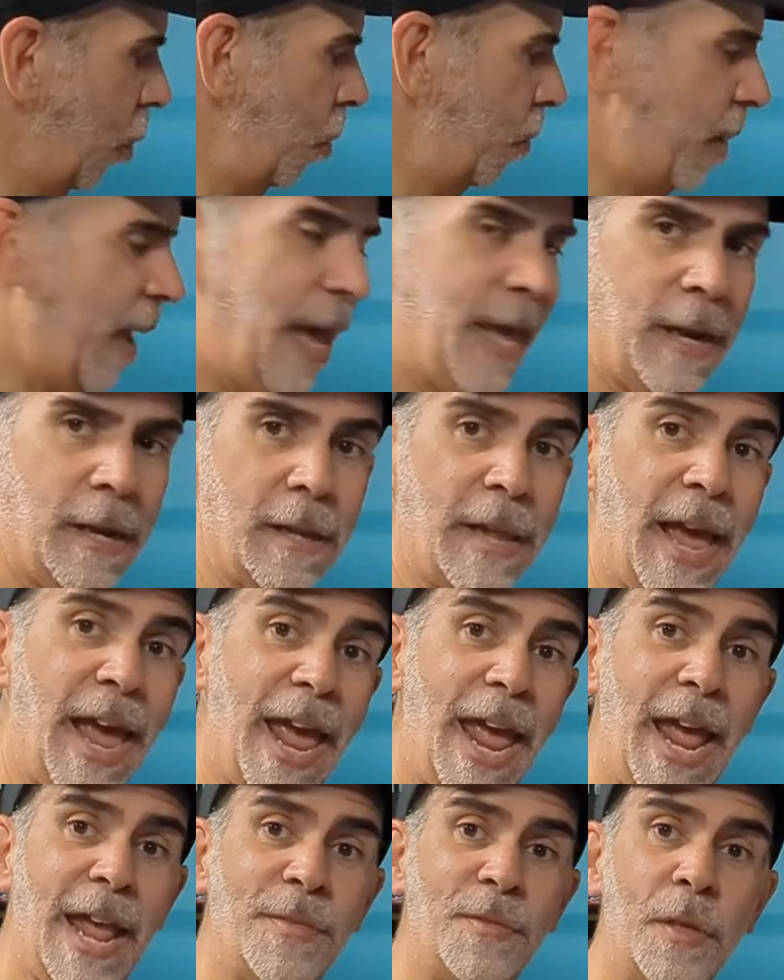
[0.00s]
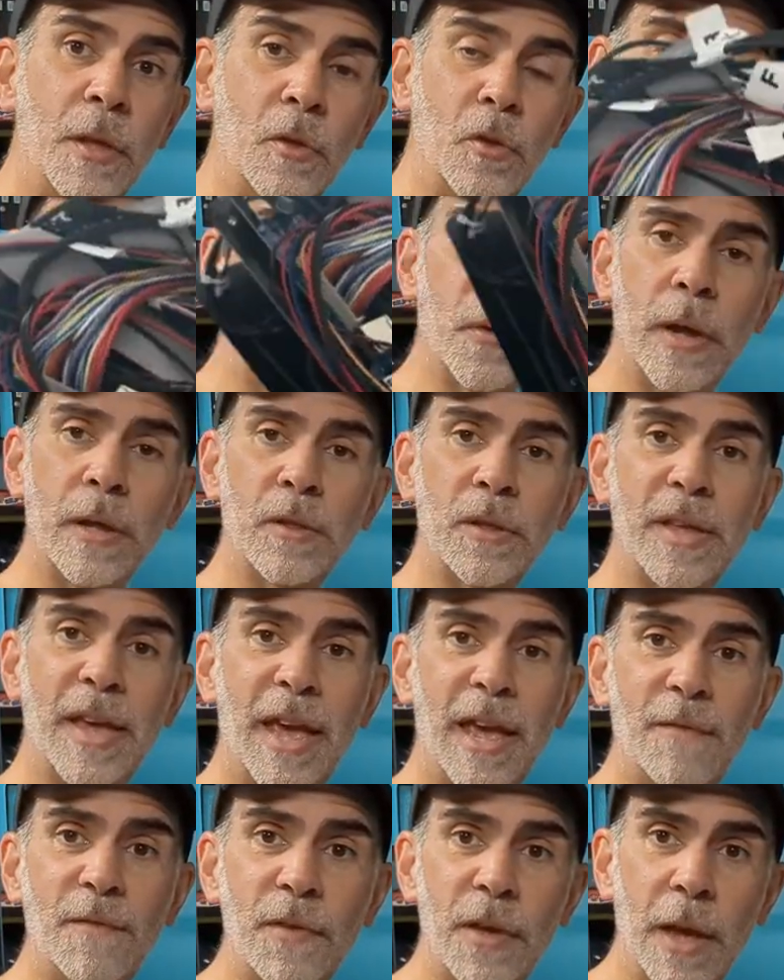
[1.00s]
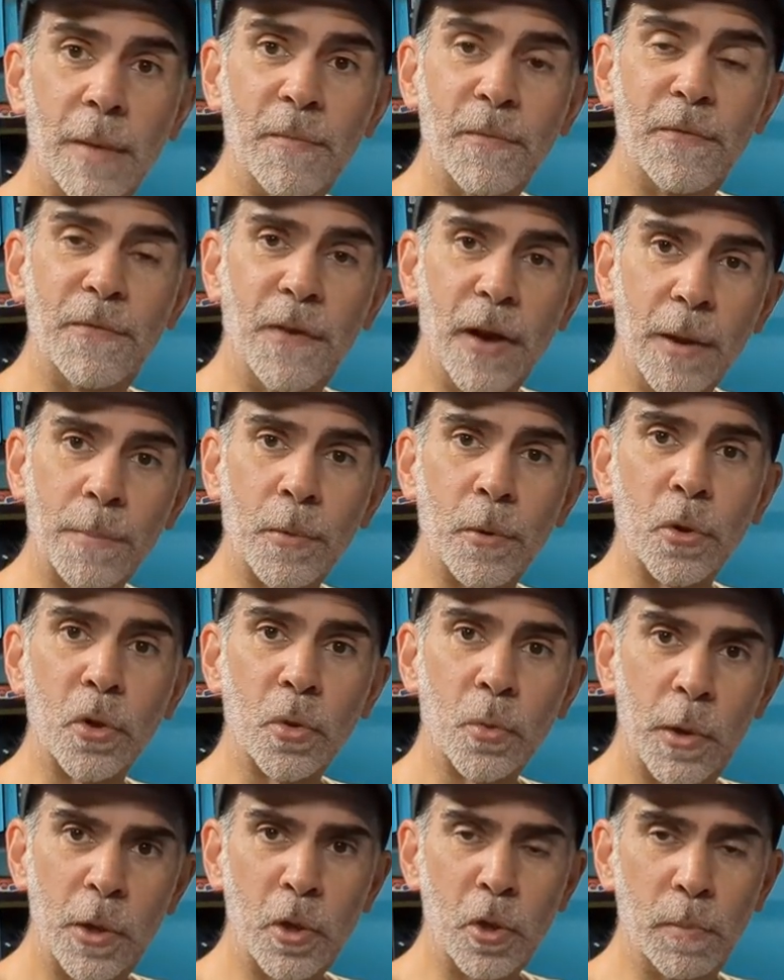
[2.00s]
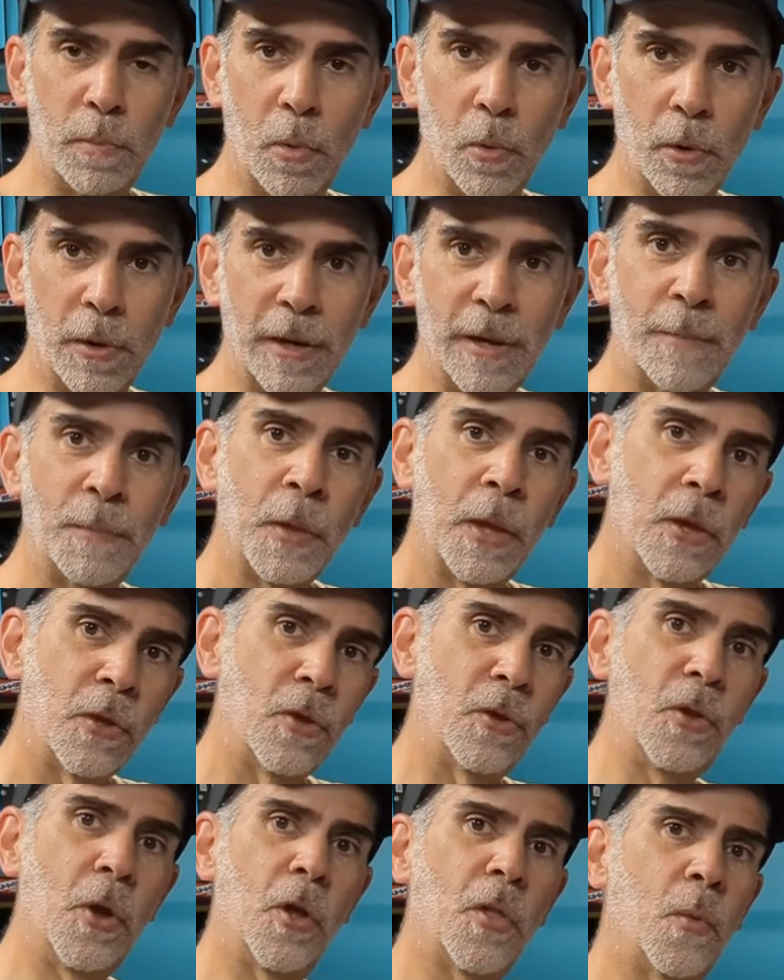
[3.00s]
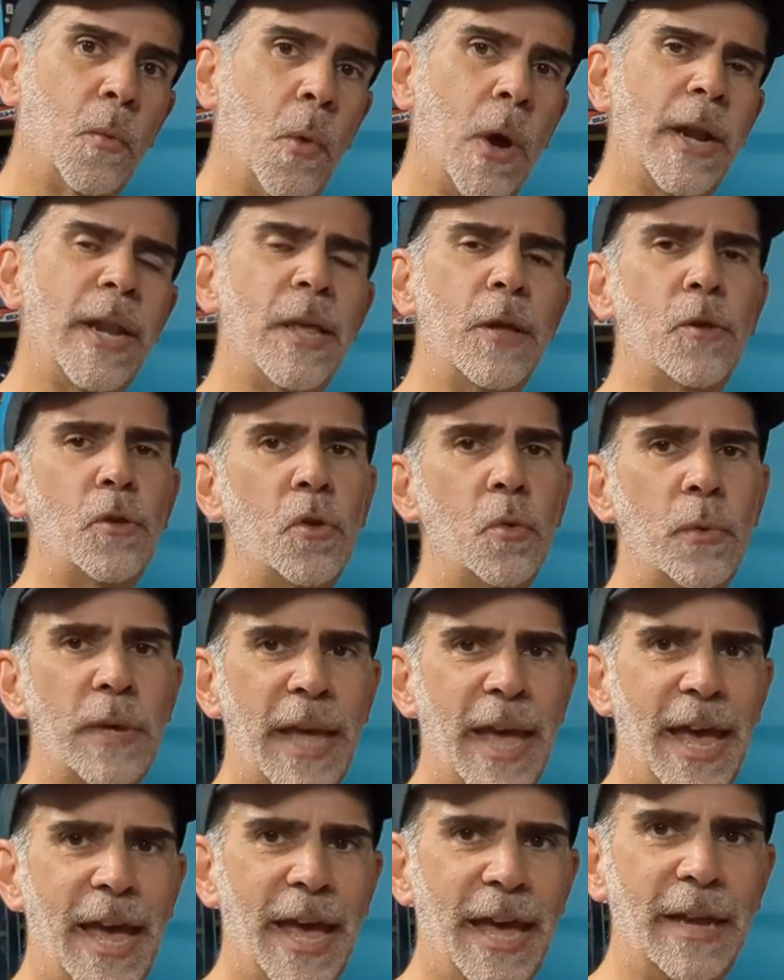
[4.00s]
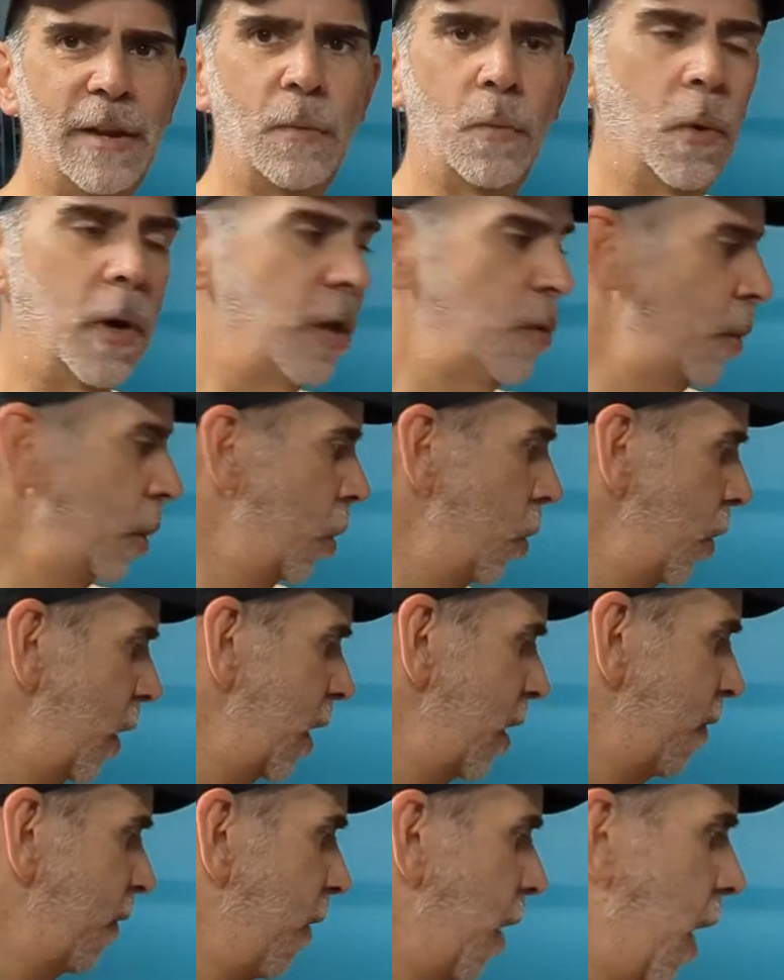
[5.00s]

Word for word: Control Panel and the G R S K V M Viper Switcher Board, you know the one issue we had was we couldn't